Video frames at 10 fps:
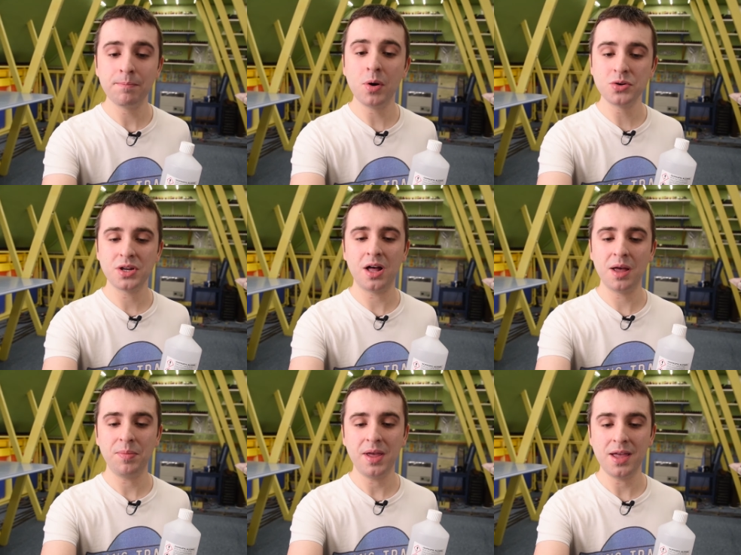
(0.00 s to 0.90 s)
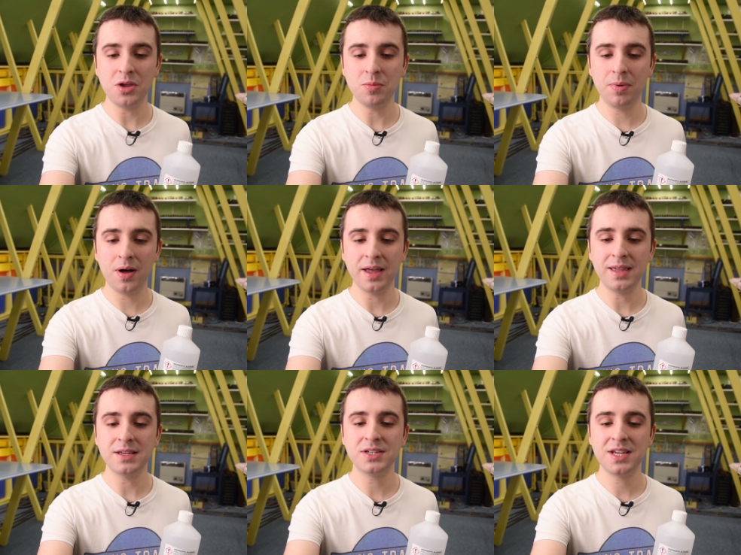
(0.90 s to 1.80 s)
most IPA you buy
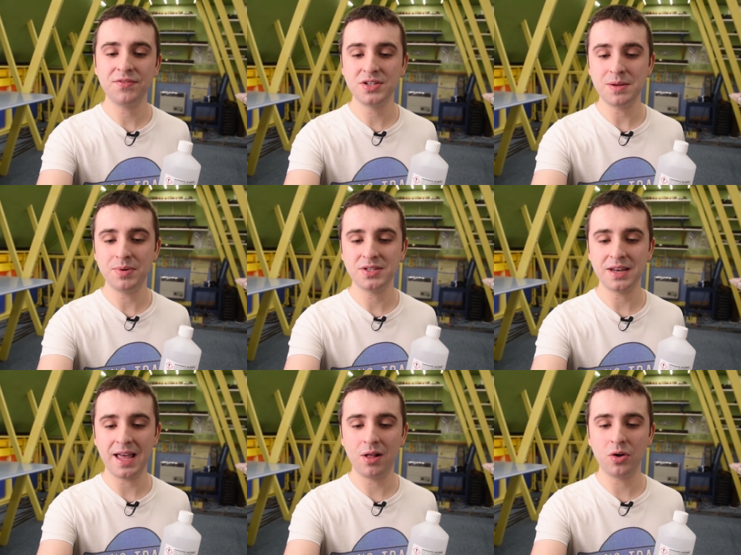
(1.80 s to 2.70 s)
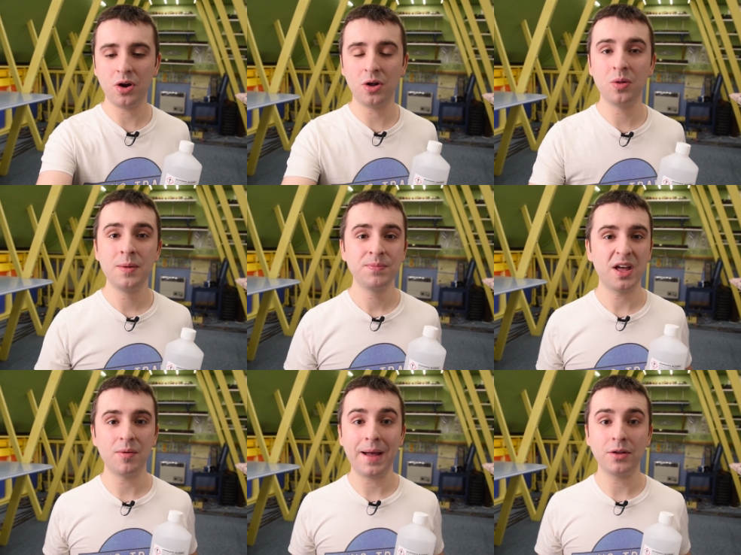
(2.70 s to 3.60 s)
is 70% alcohol
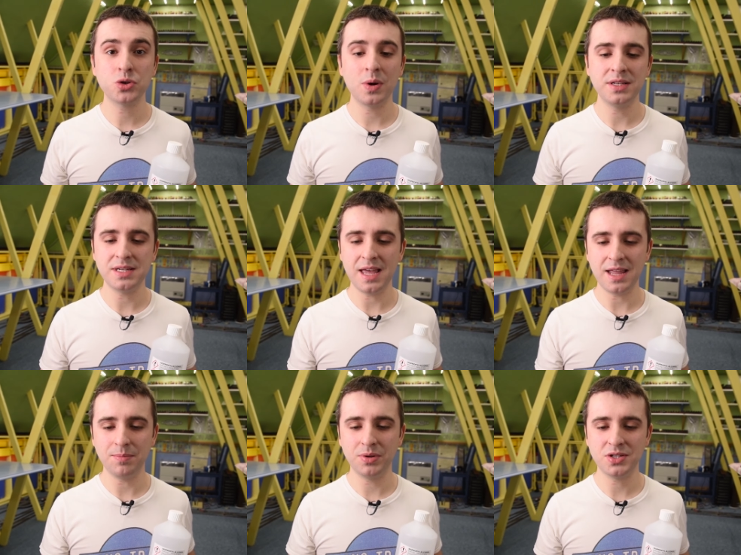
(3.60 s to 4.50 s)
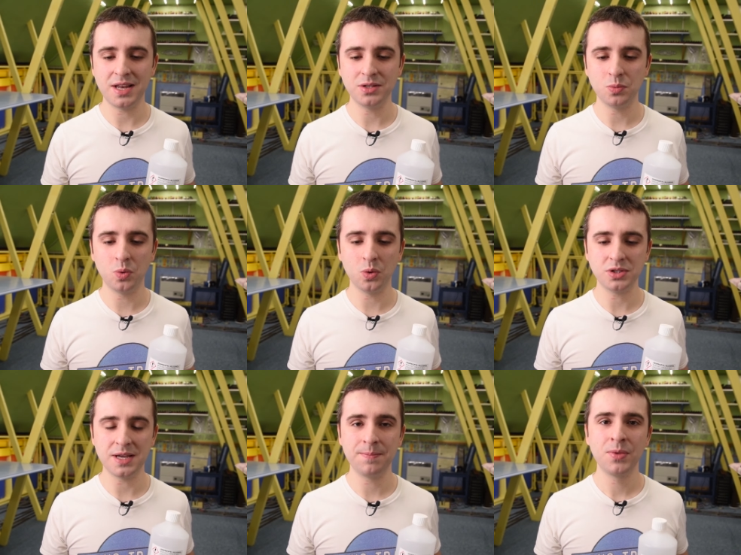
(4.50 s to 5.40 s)
and about 28%
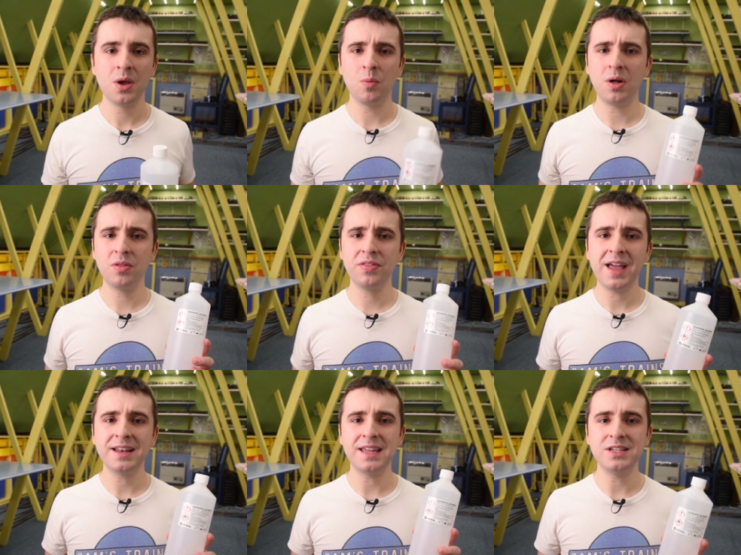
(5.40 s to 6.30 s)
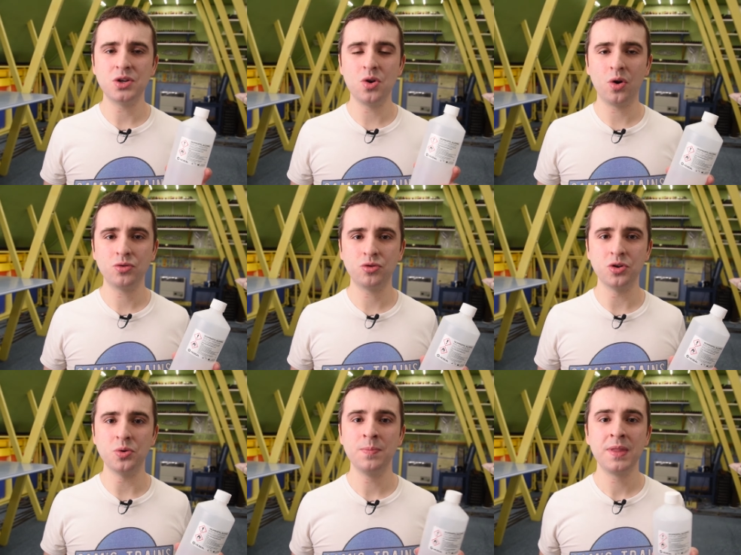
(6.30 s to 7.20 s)
water. Well, that is not true.